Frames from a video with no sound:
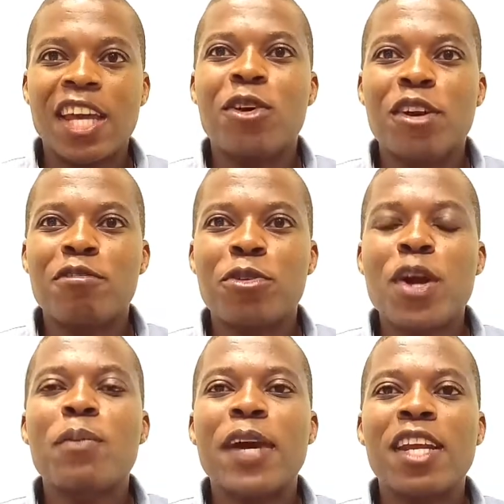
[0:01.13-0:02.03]
Hello
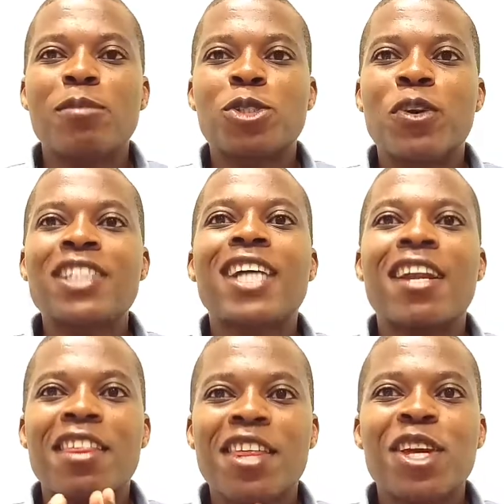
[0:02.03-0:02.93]
everyone, my name is Rex
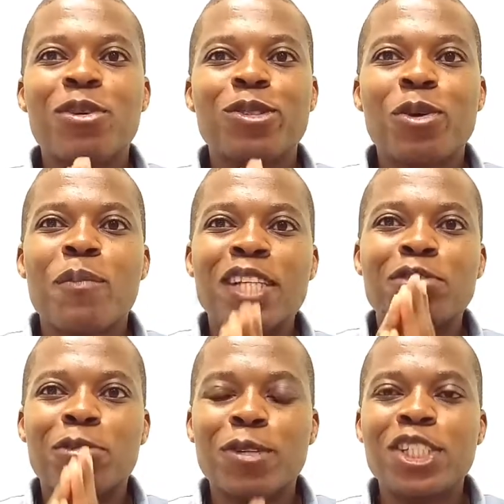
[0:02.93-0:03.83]
and thank you so
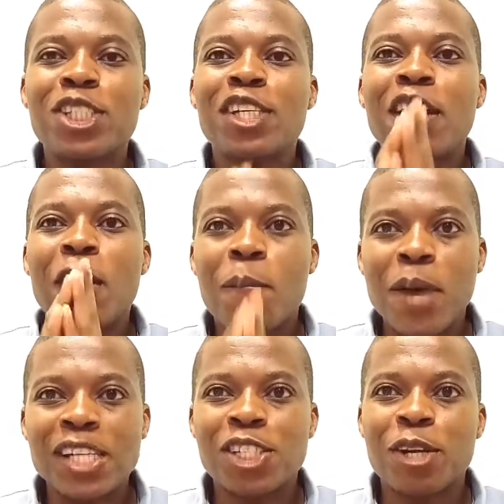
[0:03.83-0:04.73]
much for watching
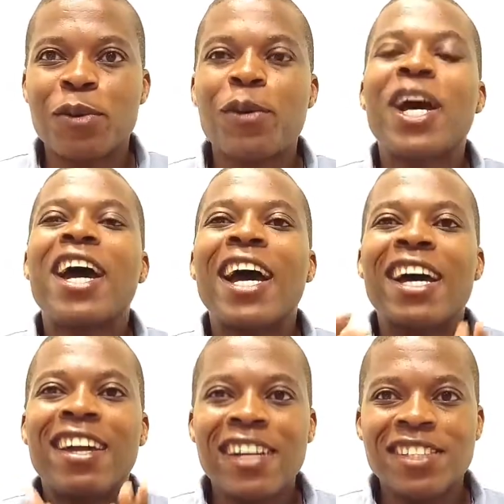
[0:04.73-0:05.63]
my channel.
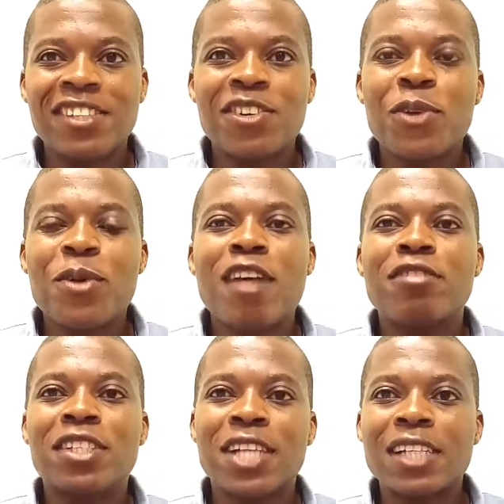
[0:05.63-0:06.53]
Recently we
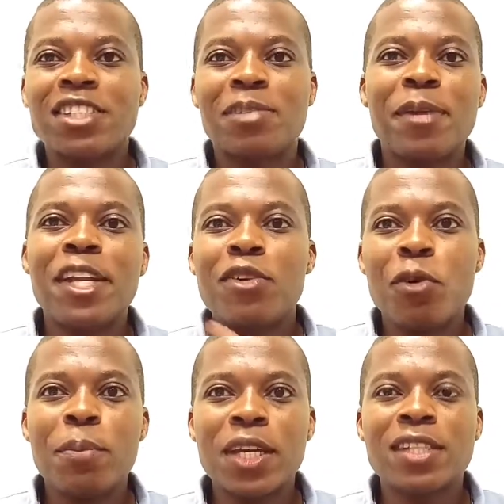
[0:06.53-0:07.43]
have discussed many
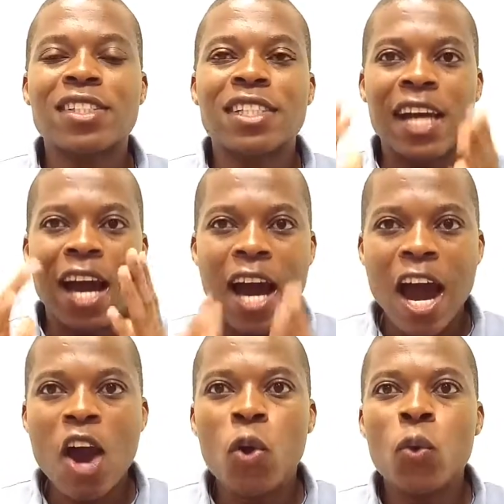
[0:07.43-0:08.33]
topics,
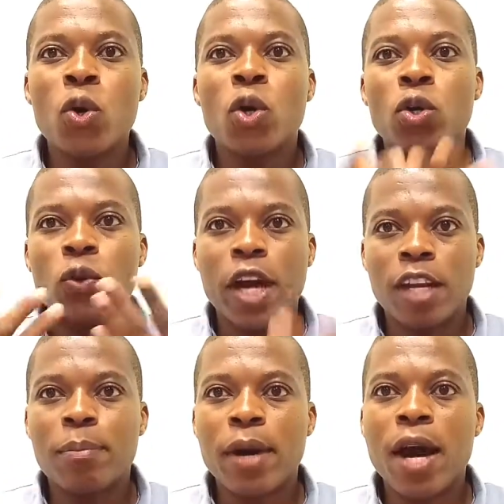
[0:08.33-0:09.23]
how you
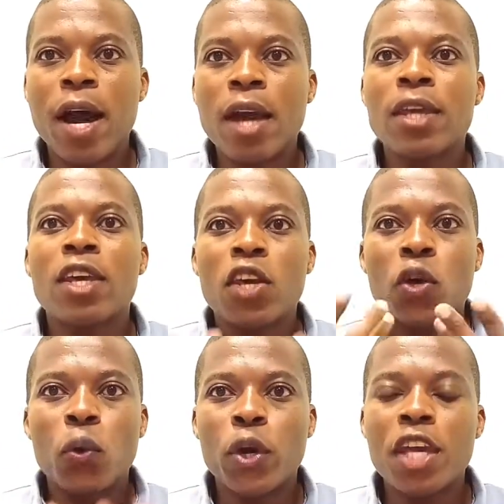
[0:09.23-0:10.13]
can buy,
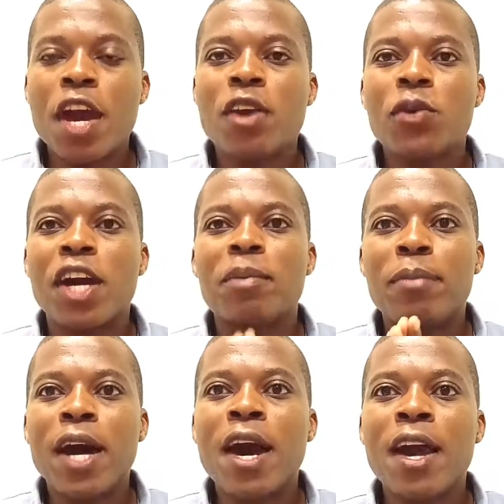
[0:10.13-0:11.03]
where you can
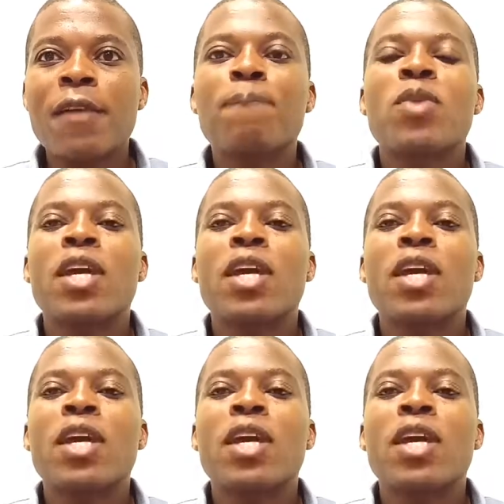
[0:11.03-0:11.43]
buy,